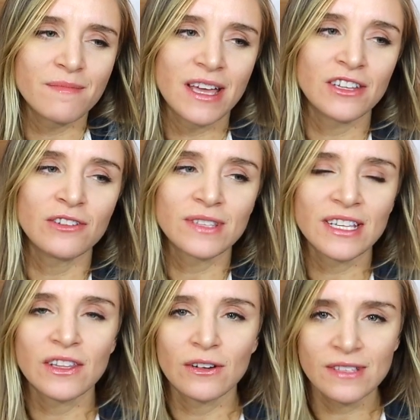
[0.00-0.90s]
and
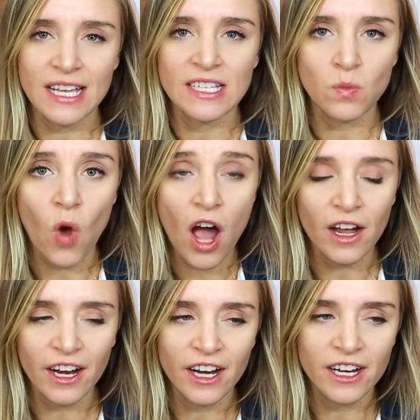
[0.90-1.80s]
using those as
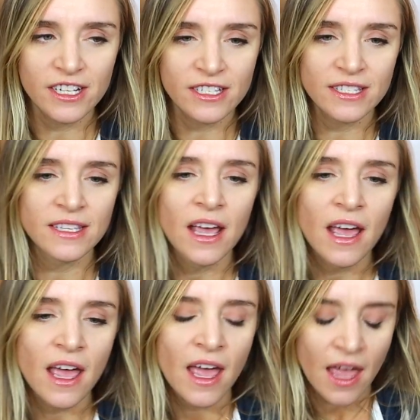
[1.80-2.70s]
walkers.
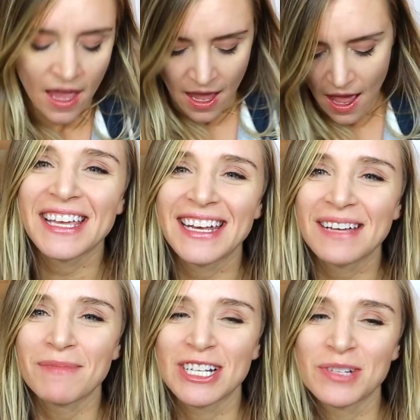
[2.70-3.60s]

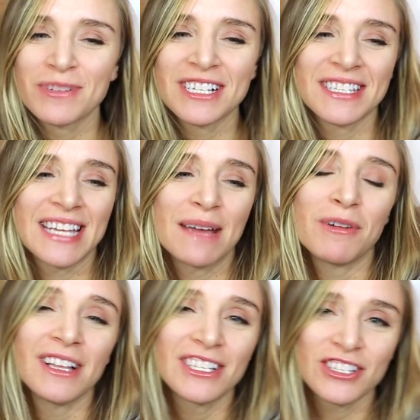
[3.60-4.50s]
Getting much more
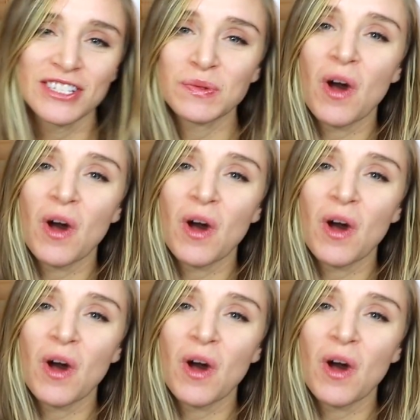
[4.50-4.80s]
stable as she's